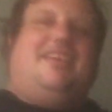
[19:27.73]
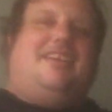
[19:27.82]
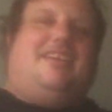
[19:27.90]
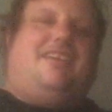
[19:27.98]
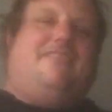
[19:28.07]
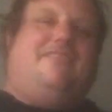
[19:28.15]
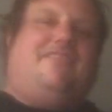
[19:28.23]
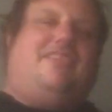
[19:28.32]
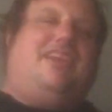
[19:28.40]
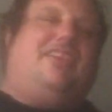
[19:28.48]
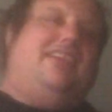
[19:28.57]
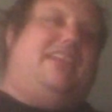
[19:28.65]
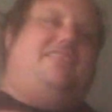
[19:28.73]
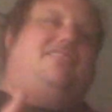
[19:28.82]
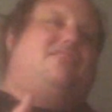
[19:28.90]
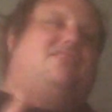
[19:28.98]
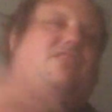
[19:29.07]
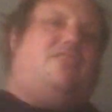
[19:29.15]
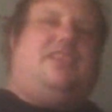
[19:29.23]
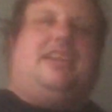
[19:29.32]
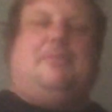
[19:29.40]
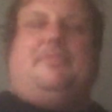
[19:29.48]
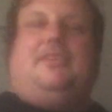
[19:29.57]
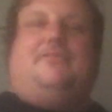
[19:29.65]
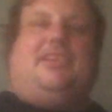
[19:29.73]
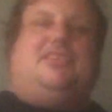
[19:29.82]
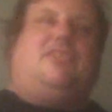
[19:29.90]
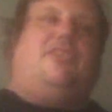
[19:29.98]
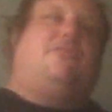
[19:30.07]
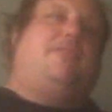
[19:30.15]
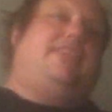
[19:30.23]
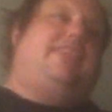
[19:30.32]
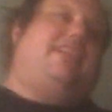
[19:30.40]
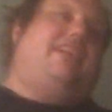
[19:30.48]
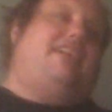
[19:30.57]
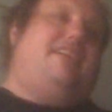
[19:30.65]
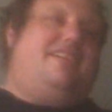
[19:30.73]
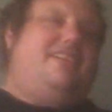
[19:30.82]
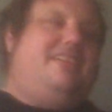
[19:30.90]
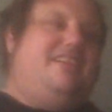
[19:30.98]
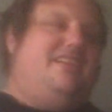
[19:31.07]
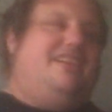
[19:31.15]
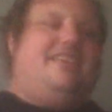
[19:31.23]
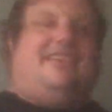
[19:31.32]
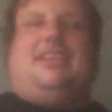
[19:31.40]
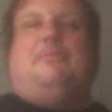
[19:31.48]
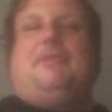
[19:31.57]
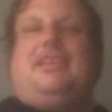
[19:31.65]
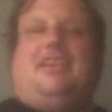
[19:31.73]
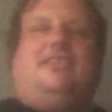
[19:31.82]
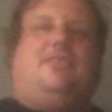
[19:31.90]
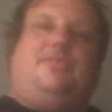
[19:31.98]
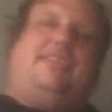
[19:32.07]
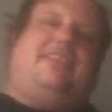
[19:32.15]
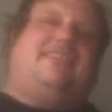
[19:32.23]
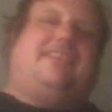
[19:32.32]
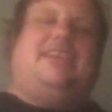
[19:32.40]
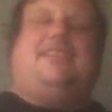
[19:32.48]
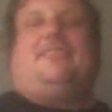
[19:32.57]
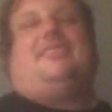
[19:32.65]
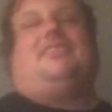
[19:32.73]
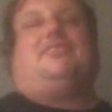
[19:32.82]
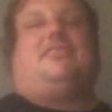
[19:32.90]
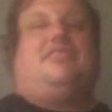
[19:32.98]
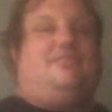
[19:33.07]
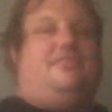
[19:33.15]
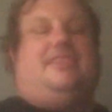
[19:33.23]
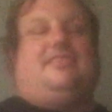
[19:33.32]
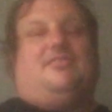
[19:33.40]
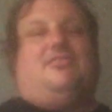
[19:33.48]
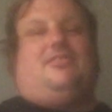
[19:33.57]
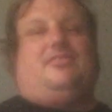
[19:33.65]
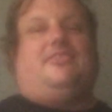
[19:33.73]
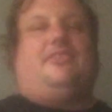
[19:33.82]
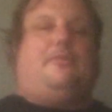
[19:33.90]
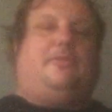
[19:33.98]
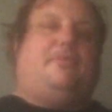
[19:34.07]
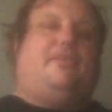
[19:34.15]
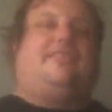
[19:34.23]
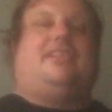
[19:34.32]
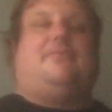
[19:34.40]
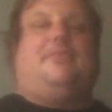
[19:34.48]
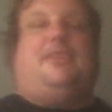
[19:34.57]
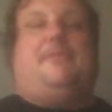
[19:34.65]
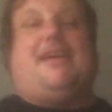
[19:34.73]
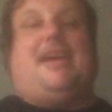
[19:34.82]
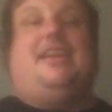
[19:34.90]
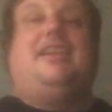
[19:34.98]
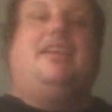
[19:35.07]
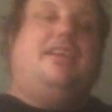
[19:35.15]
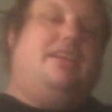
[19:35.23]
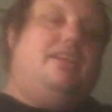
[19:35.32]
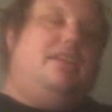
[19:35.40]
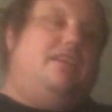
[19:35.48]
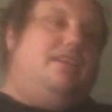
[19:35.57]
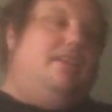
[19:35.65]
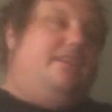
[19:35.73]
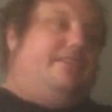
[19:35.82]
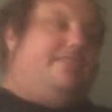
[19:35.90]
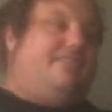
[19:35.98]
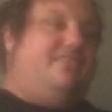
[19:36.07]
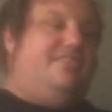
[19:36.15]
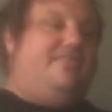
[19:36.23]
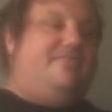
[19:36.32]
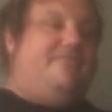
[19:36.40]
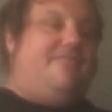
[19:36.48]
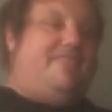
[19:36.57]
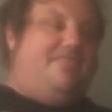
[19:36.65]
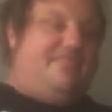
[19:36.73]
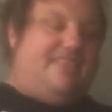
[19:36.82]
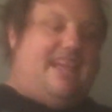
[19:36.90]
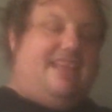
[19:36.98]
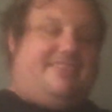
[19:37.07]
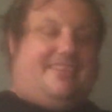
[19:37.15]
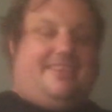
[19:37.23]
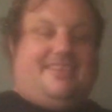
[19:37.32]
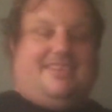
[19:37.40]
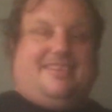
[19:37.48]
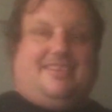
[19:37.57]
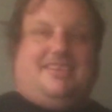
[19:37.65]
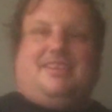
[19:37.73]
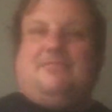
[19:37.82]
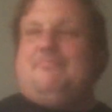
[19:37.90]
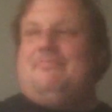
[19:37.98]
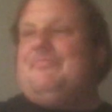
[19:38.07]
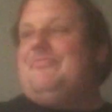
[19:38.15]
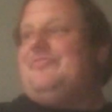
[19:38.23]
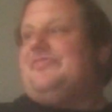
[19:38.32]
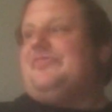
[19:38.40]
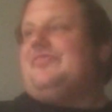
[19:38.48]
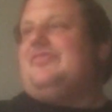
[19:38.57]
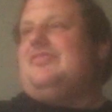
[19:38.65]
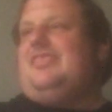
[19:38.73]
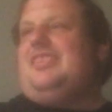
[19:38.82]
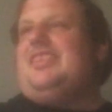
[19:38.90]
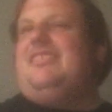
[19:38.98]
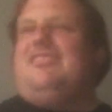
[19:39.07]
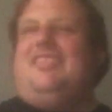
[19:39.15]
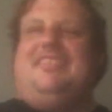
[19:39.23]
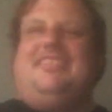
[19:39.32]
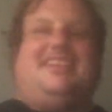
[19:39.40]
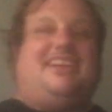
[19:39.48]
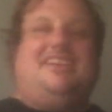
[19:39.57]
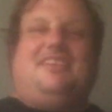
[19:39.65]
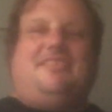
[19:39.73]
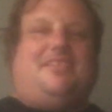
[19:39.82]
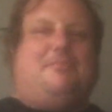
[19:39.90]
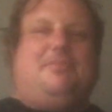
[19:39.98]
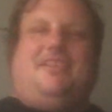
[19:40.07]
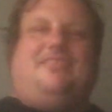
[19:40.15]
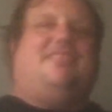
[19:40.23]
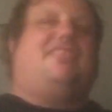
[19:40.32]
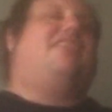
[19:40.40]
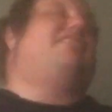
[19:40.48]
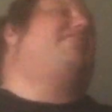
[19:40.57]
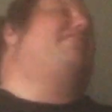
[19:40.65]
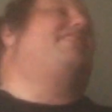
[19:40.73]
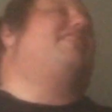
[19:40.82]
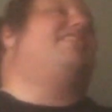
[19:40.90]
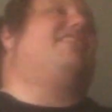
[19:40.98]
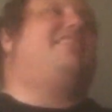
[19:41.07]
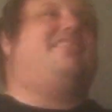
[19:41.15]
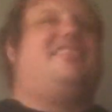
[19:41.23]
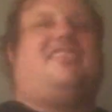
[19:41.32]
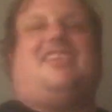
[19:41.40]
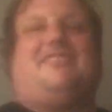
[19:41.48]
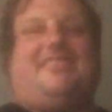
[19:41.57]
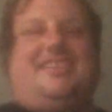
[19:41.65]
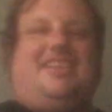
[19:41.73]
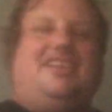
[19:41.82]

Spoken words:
Luckily, they can be recharged with the same way that a DualSense can, because they're essentially DualSense controllers for the most part, except no D-pad. So there's that. I'm trying to think. I'm pretty sure there's a lot of stuff to cover because there's a lot of